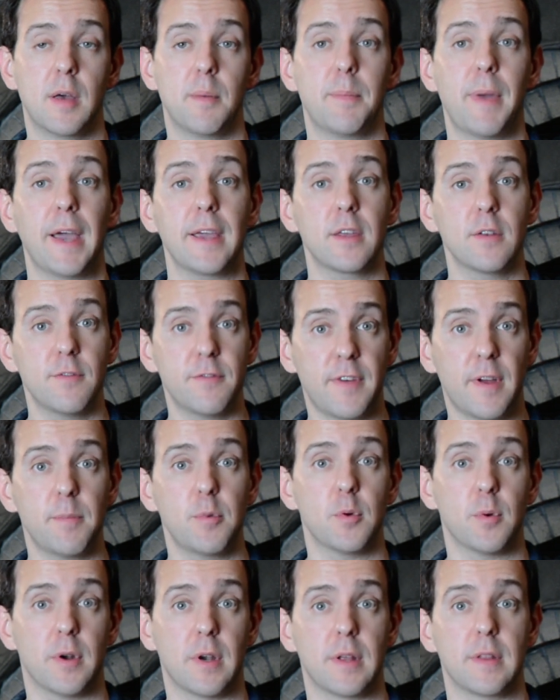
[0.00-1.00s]
Back in
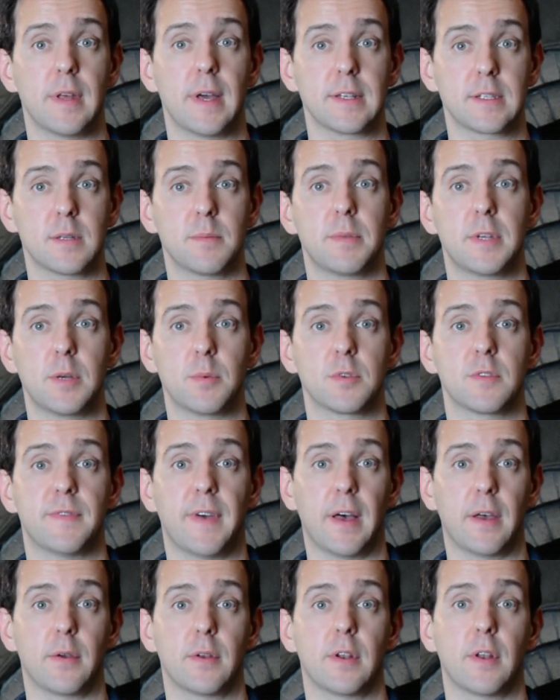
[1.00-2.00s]
February, the S&P was
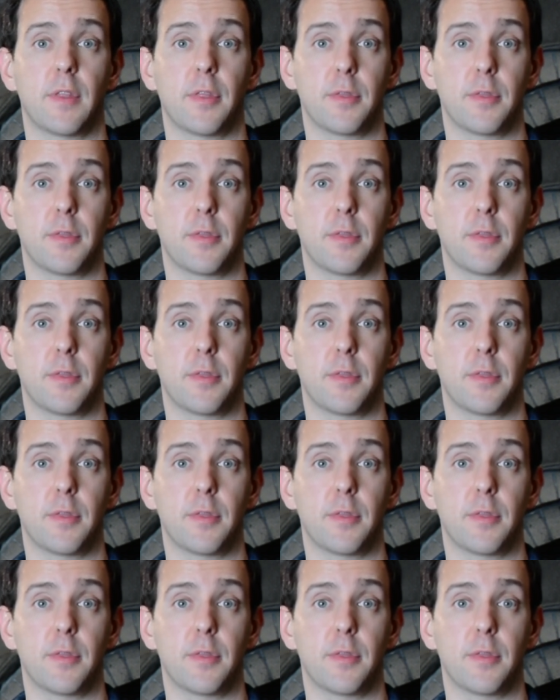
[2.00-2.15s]
valued at